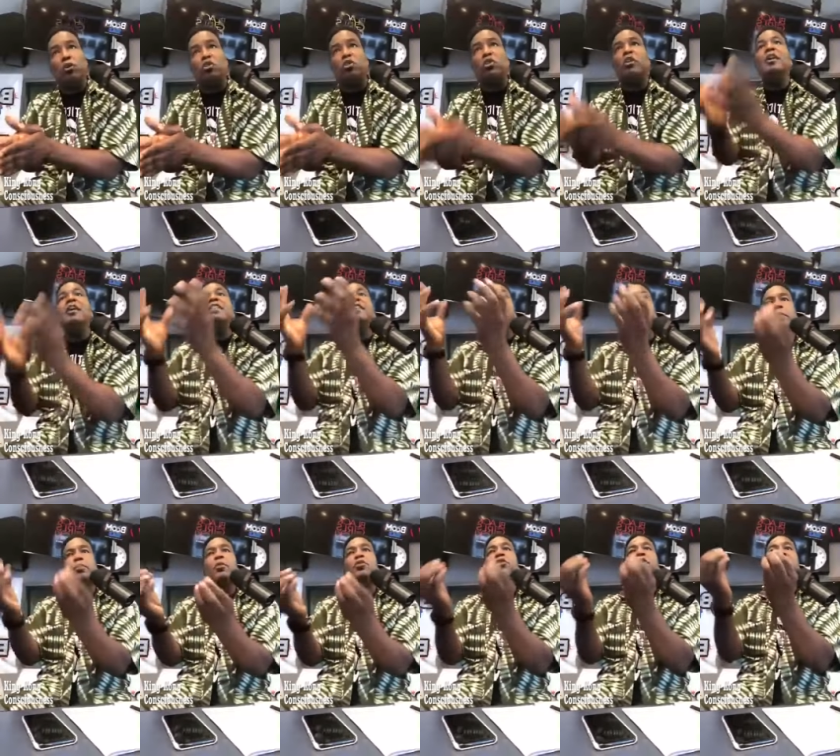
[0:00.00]
culture,
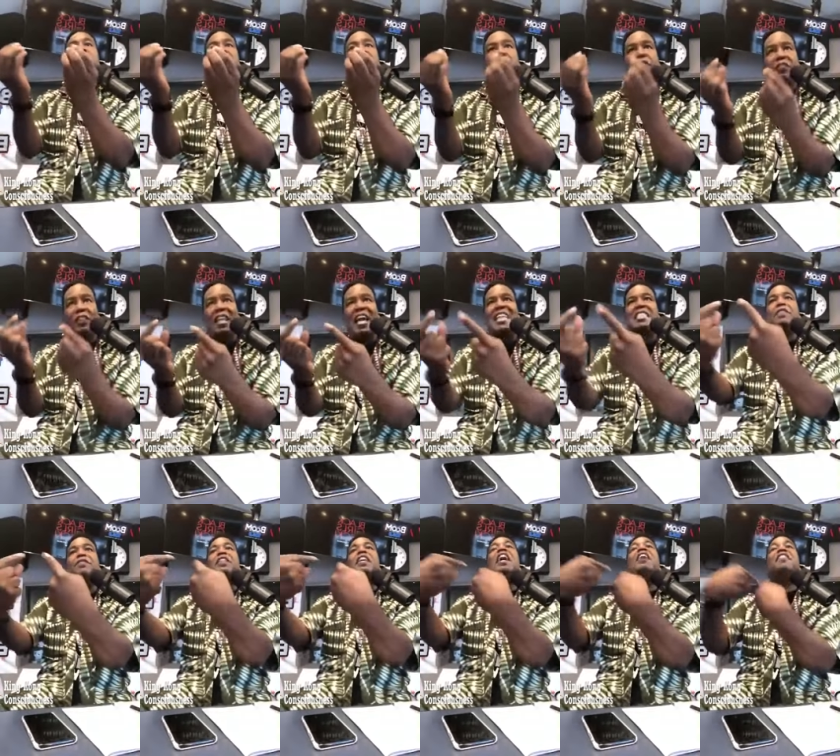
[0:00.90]
that's when you get into the
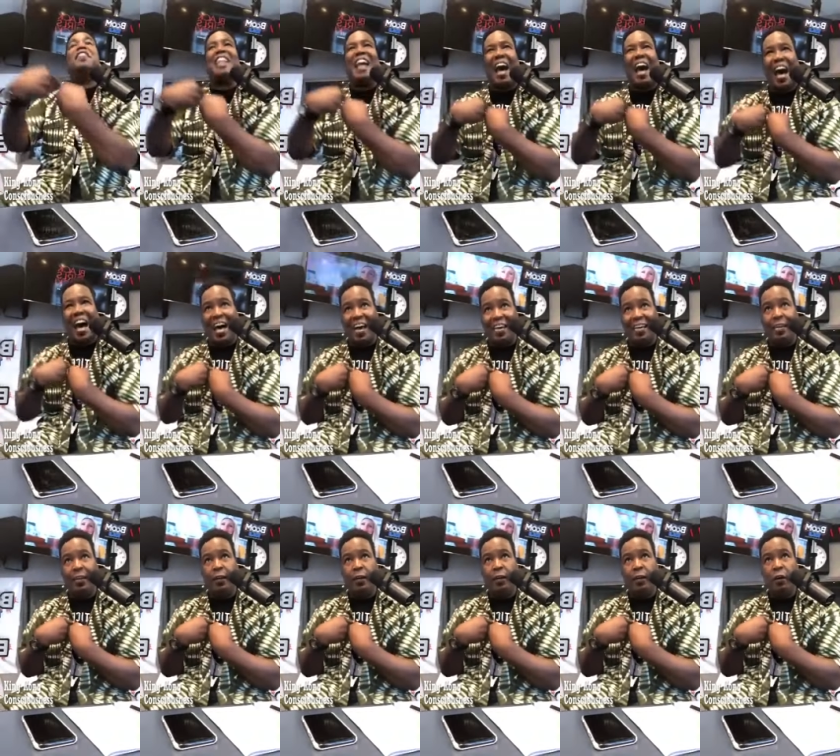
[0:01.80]
philosophy of an
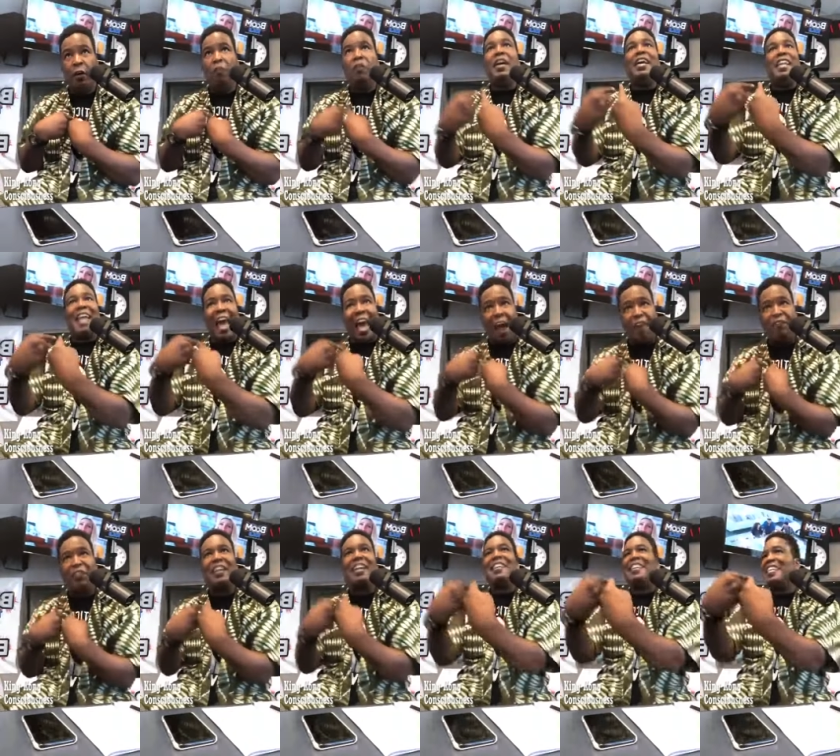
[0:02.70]
I. But in
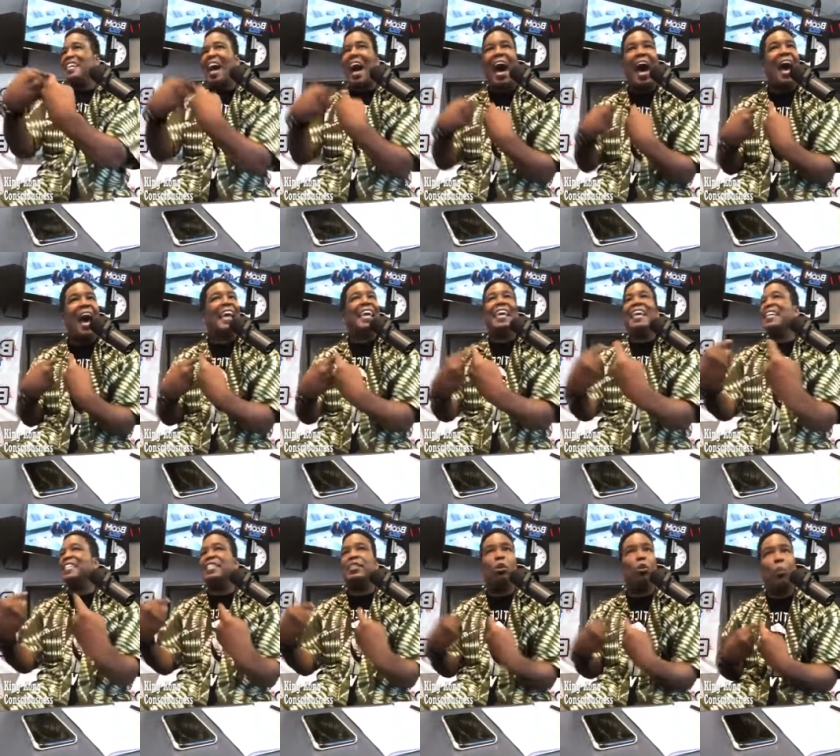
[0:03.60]
Africa, the I
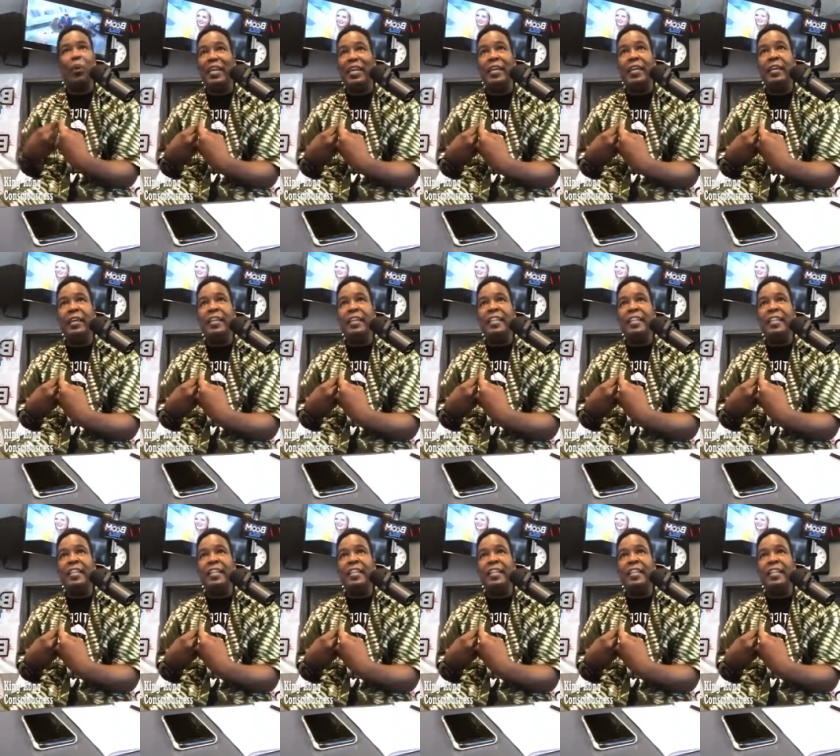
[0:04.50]
is the we.